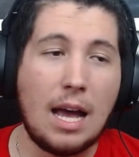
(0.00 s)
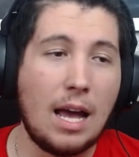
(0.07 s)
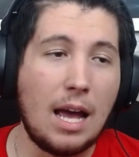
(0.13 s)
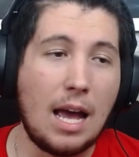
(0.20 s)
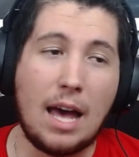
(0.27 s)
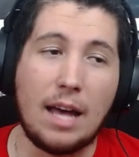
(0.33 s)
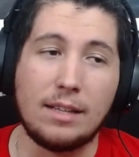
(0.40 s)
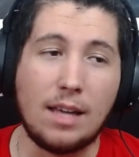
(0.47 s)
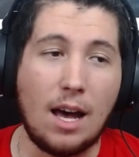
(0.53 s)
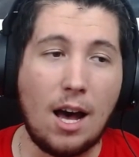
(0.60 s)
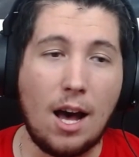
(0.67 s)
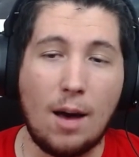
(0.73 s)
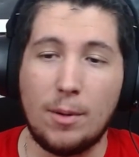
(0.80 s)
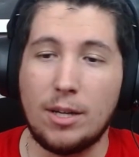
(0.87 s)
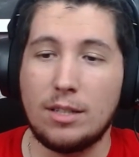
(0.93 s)
Ed
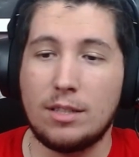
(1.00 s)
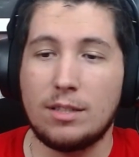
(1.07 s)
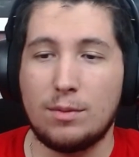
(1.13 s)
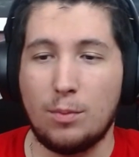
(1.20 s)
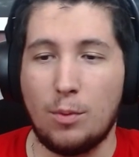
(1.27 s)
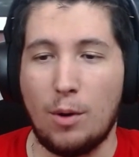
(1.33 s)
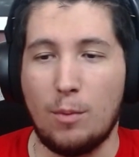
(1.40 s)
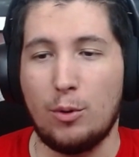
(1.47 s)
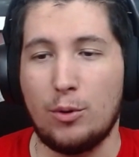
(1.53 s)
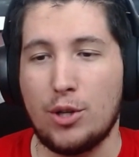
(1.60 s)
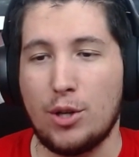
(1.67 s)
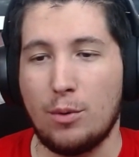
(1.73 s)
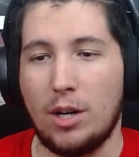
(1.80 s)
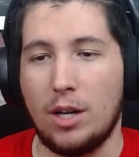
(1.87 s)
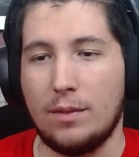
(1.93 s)
Armas, what more do
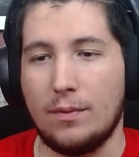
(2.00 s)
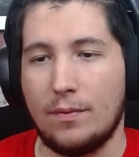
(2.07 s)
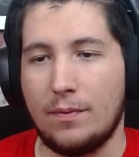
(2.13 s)
you want?